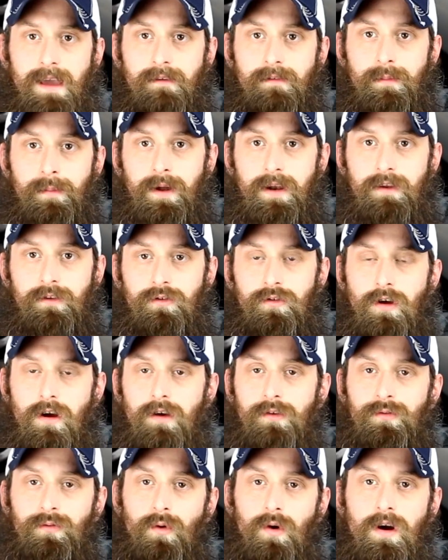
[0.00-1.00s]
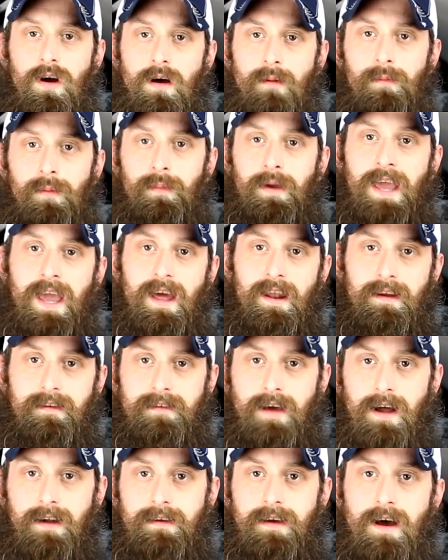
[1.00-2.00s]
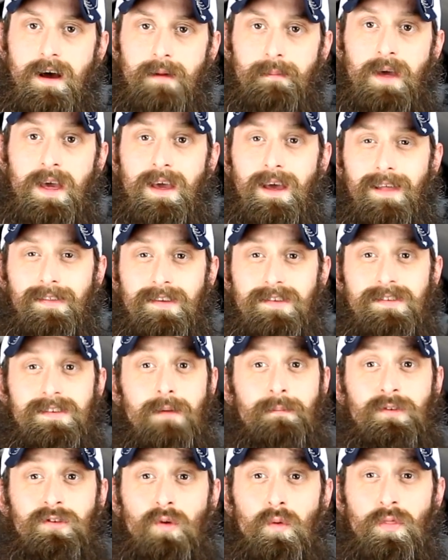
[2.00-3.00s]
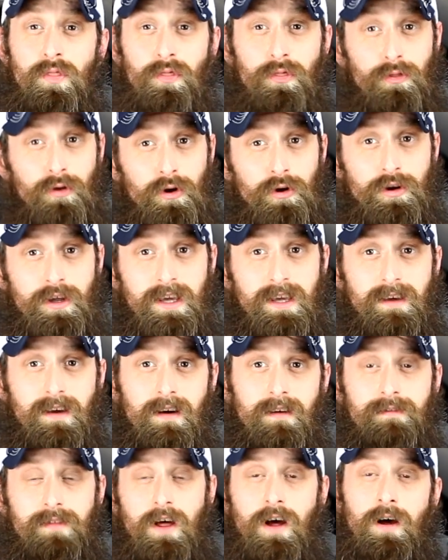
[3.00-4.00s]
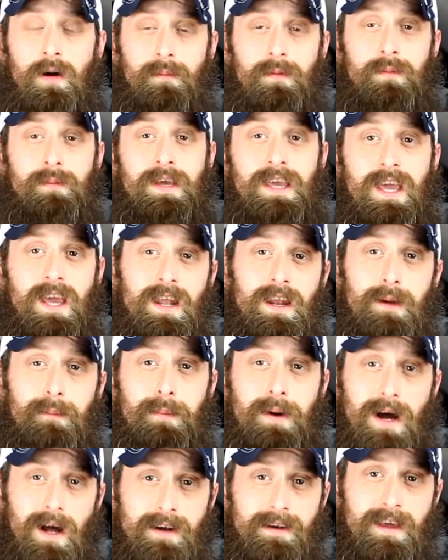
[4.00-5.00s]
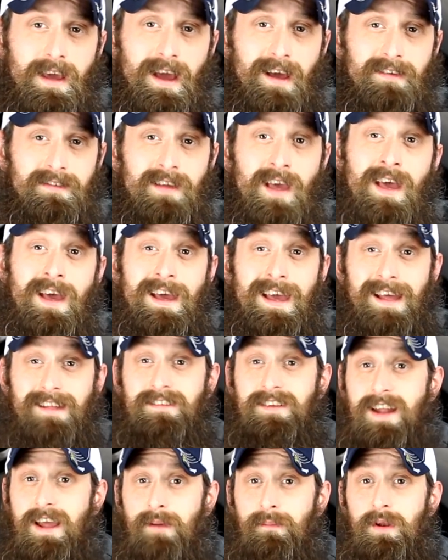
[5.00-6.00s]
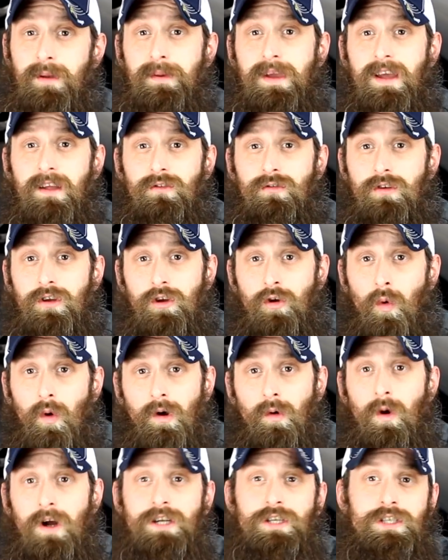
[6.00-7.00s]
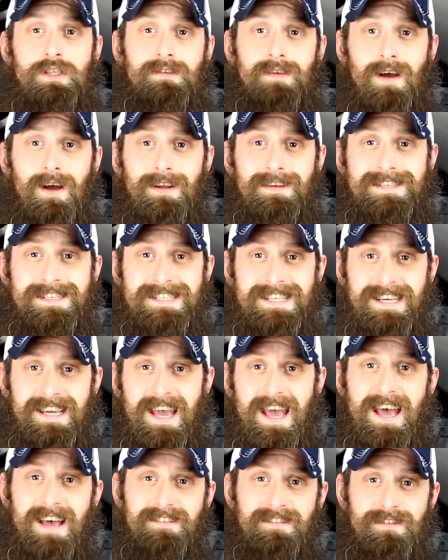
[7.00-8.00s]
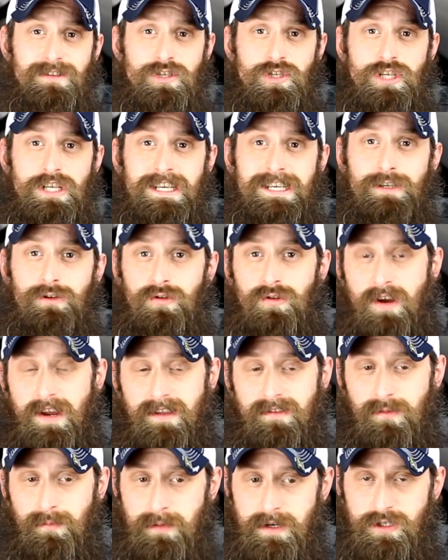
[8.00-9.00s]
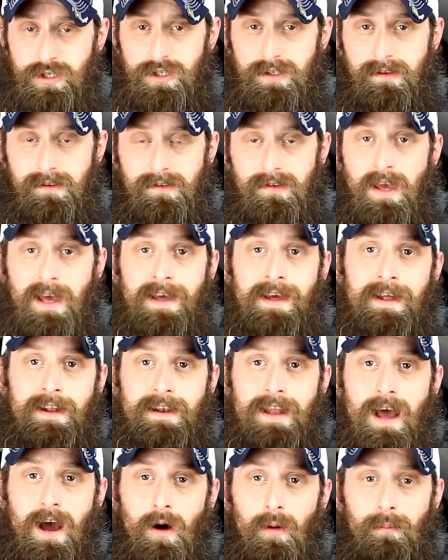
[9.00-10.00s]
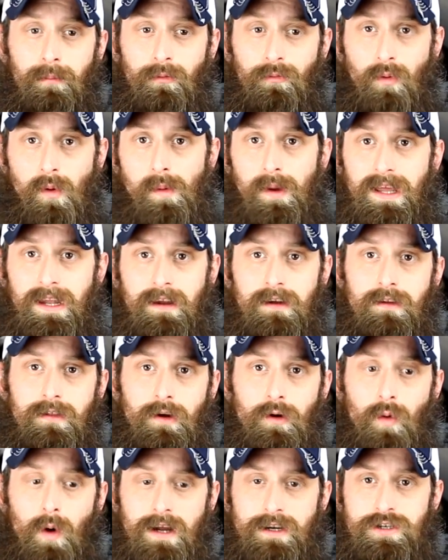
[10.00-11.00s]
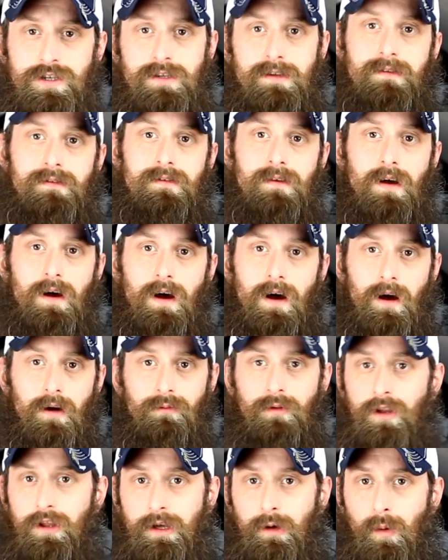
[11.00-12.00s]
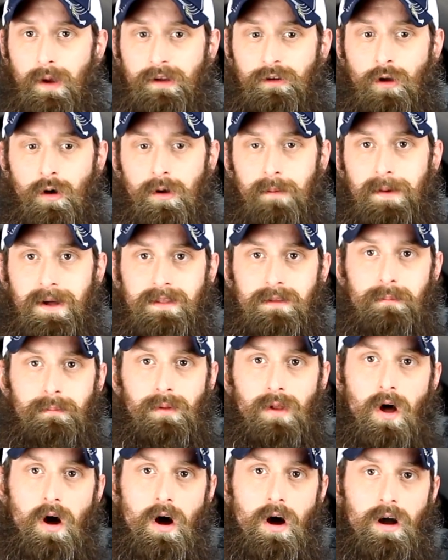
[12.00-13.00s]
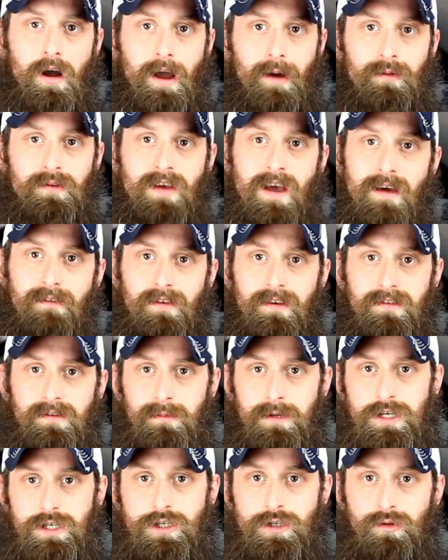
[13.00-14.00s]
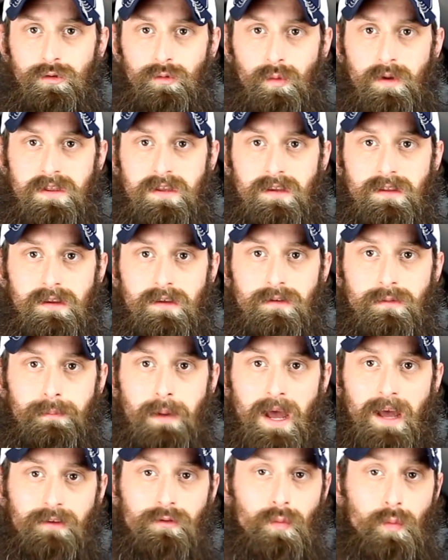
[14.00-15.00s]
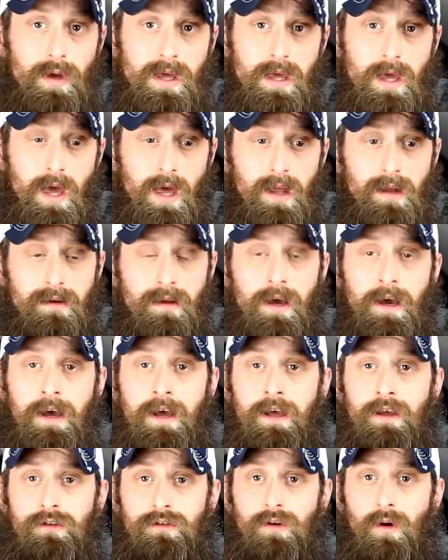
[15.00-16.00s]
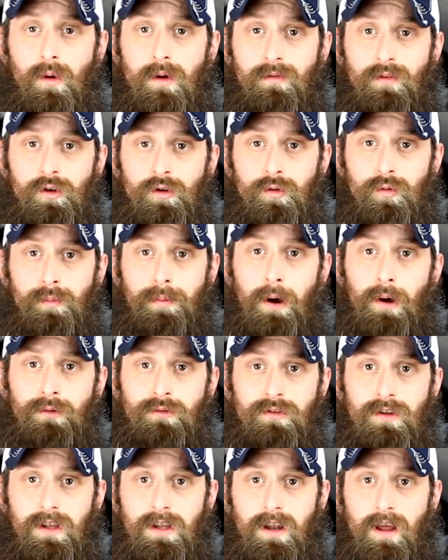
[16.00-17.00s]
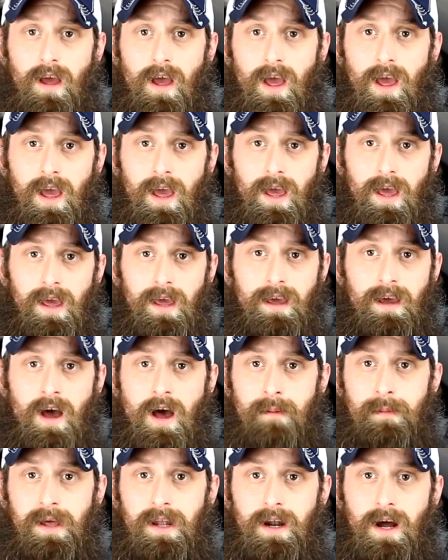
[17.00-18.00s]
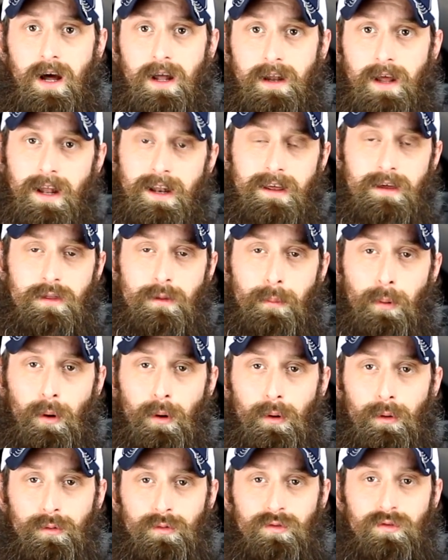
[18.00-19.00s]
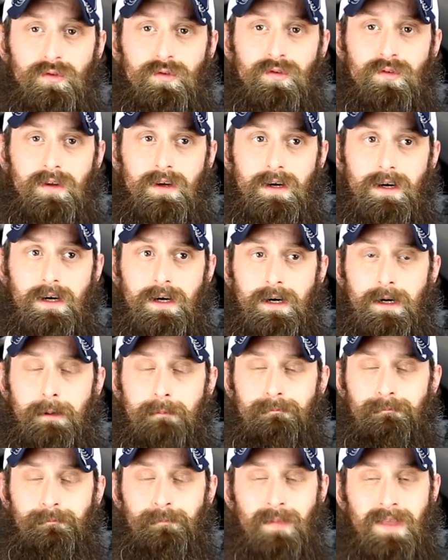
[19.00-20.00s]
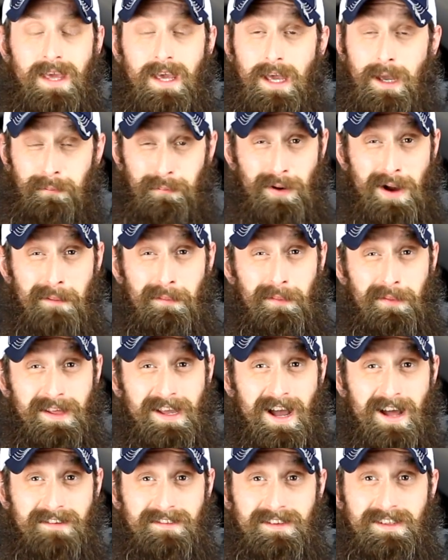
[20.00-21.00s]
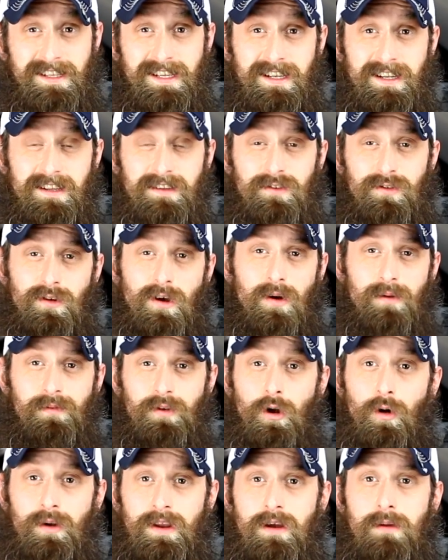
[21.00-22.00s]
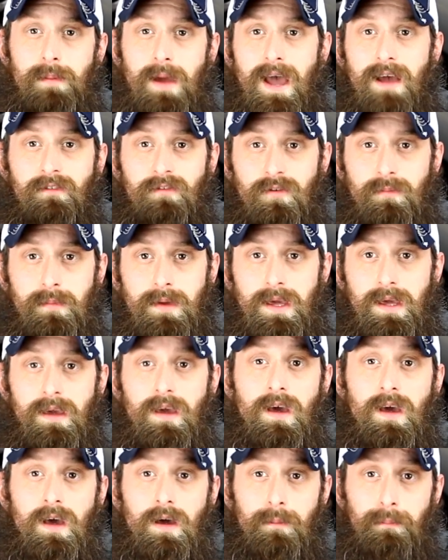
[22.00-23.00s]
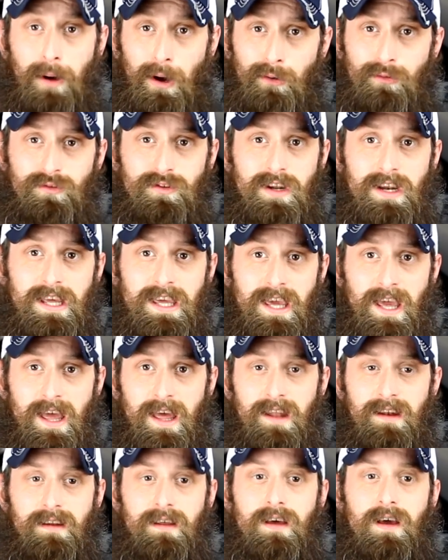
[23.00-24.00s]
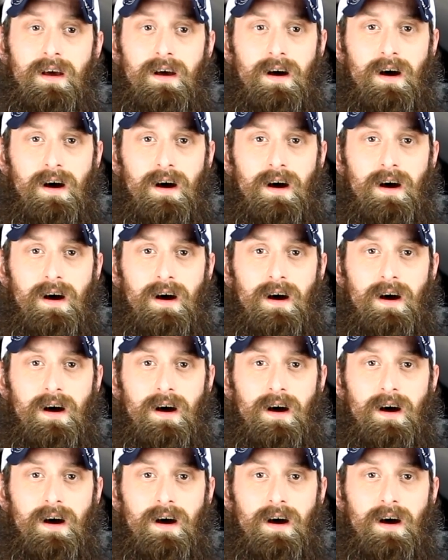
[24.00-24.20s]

Hey everybody, Charles for HumbleMechanic.com, and this is episode 30 of the Humble Mechanic Podcast. And today I'm going to be answering your questions on DSG transmissions. Now, before we get into the questions, a really quick note about the blog. I was having some issues with it this past weekend, so if you posted a comment on any of the posts, it probably got deleted, so if you don't hear back from me, post it again.